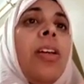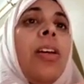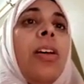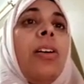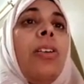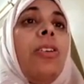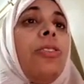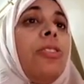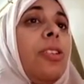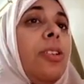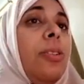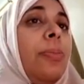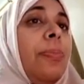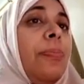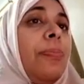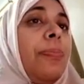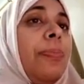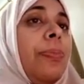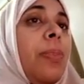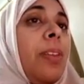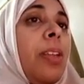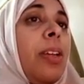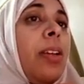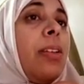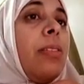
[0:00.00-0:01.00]
Also,
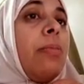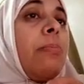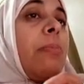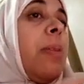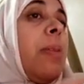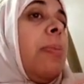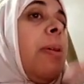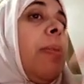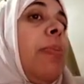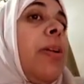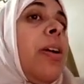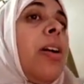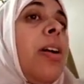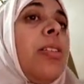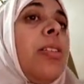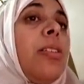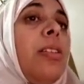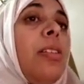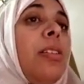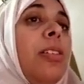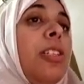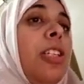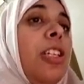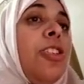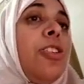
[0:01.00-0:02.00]
maybe because
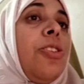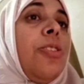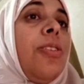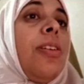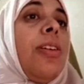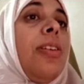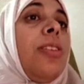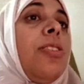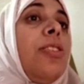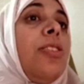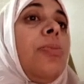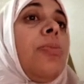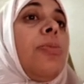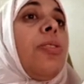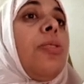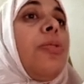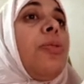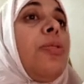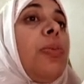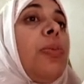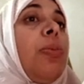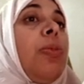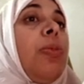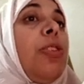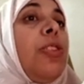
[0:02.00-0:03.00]
the teacher assumes the
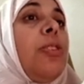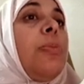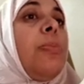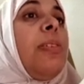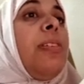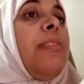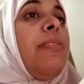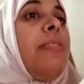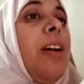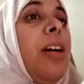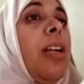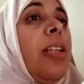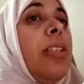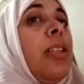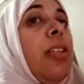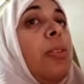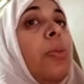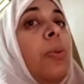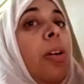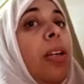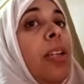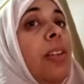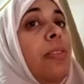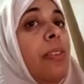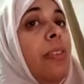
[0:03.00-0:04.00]
course book to be valid and
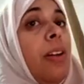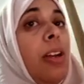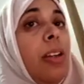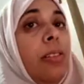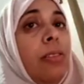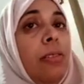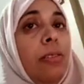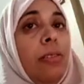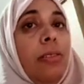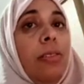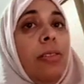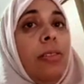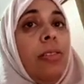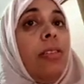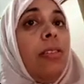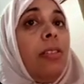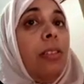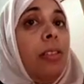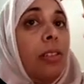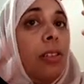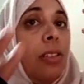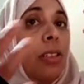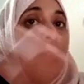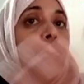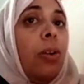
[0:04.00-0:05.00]
qualified.
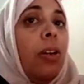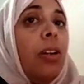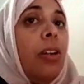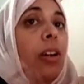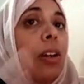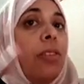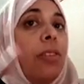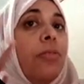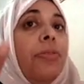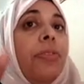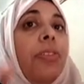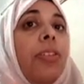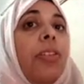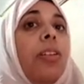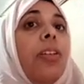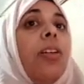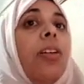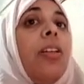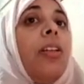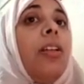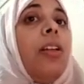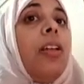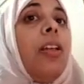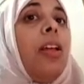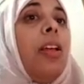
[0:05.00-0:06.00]
This is one of
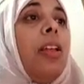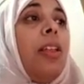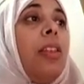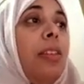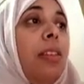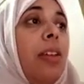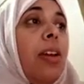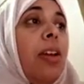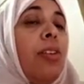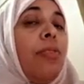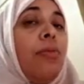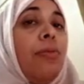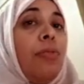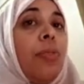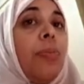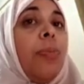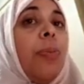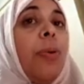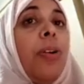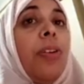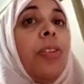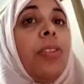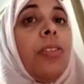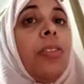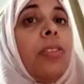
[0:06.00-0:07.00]
their
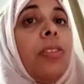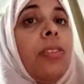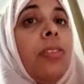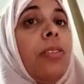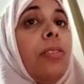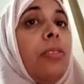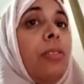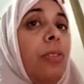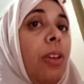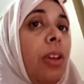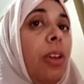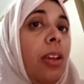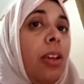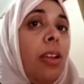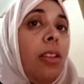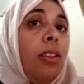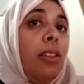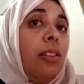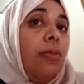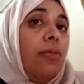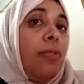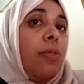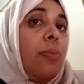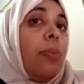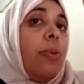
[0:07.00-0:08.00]
viewpoints. Okay, the
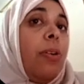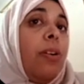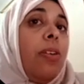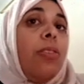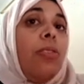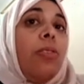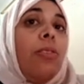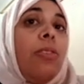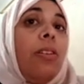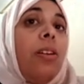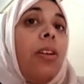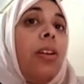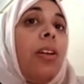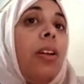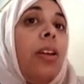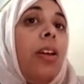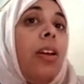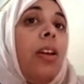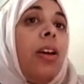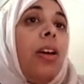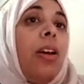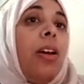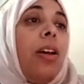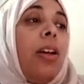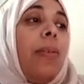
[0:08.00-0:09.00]
viewpoints or
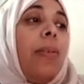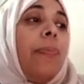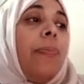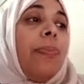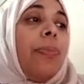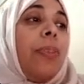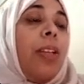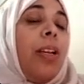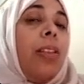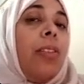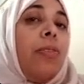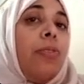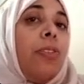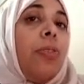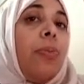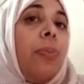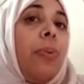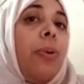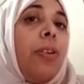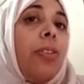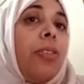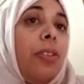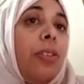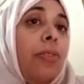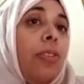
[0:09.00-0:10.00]
the
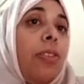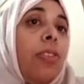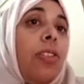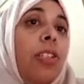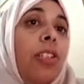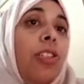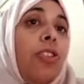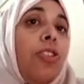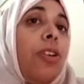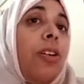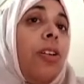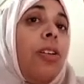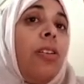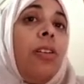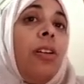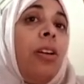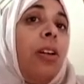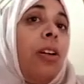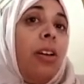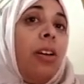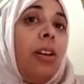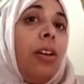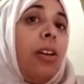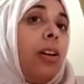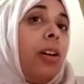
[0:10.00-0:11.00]
viewpoints of the teacher.
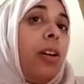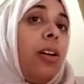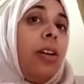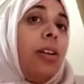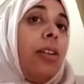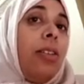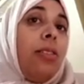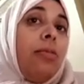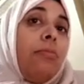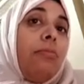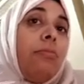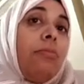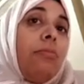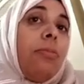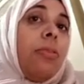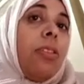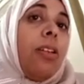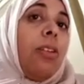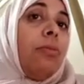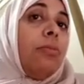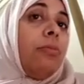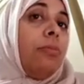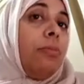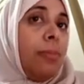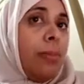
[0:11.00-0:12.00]

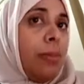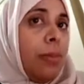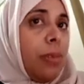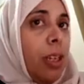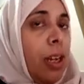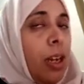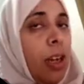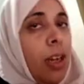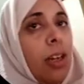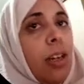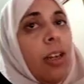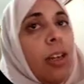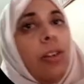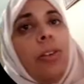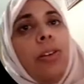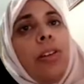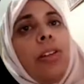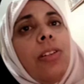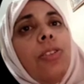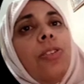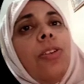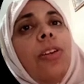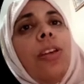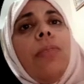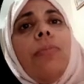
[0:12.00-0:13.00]
So,
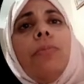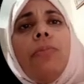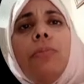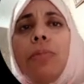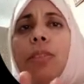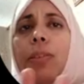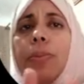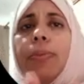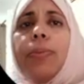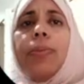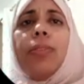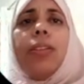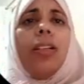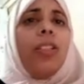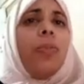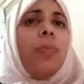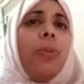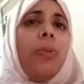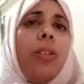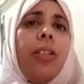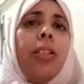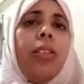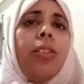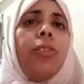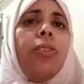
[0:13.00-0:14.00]
according to him, the
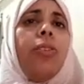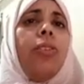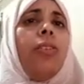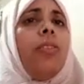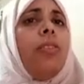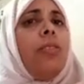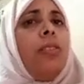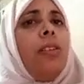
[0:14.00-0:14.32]
textbook is good.